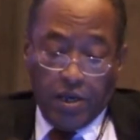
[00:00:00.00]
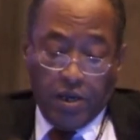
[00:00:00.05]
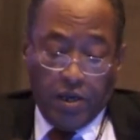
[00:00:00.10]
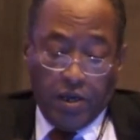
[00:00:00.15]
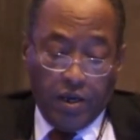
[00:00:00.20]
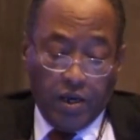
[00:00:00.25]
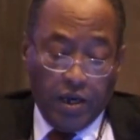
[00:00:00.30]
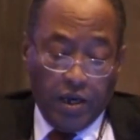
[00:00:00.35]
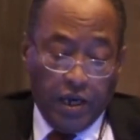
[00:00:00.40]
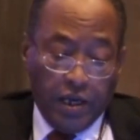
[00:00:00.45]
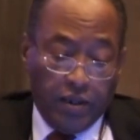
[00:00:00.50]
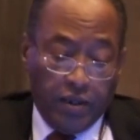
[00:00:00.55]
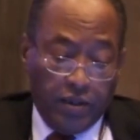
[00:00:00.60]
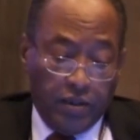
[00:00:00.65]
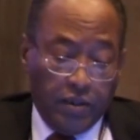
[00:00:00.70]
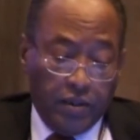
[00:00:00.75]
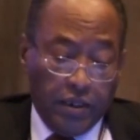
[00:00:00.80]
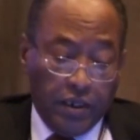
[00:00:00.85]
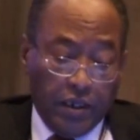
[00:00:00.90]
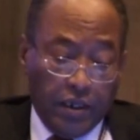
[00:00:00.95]

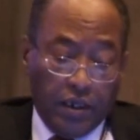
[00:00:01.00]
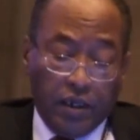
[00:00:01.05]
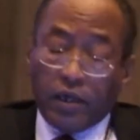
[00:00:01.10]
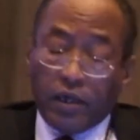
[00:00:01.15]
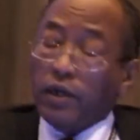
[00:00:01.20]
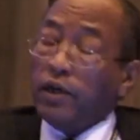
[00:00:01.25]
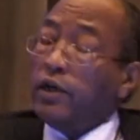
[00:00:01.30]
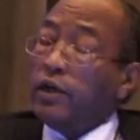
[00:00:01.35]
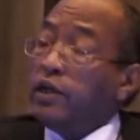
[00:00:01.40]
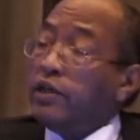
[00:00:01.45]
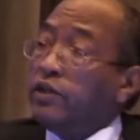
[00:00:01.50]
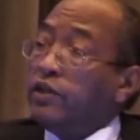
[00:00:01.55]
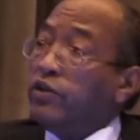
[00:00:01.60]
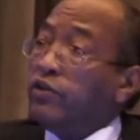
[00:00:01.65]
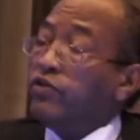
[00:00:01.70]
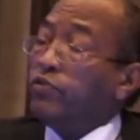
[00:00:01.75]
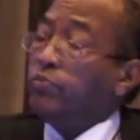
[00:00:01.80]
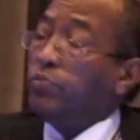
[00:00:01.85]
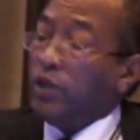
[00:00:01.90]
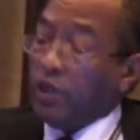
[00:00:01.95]
and it
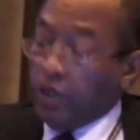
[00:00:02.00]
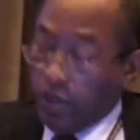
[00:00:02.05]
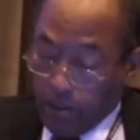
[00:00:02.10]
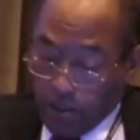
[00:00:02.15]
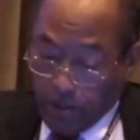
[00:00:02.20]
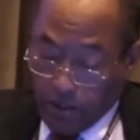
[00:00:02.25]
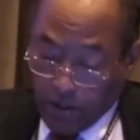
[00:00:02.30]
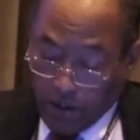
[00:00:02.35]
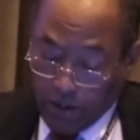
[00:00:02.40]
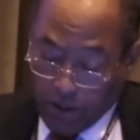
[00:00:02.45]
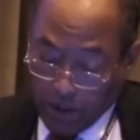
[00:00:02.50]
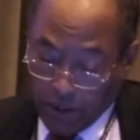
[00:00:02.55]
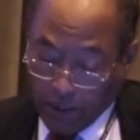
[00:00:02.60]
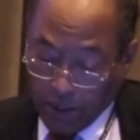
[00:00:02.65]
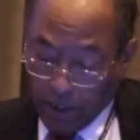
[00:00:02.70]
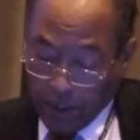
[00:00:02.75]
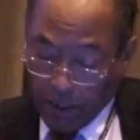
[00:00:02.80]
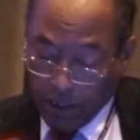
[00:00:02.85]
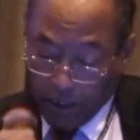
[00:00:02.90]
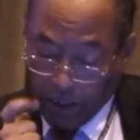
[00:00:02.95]
has been
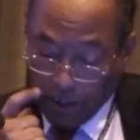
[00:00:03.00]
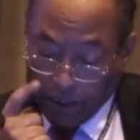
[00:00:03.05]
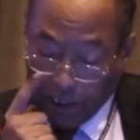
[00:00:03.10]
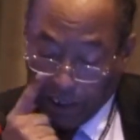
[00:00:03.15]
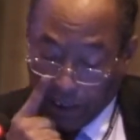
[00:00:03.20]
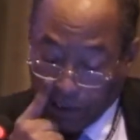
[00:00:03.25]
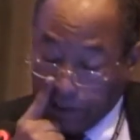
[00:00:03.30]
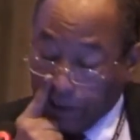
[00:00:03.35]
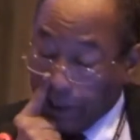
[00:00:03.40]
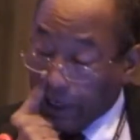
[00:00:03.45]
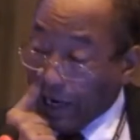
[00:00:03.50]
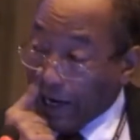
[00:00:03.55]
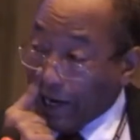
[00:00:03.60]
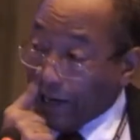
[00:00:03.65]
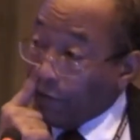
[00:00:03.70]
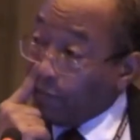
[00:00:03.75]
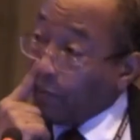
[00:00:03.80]
characterized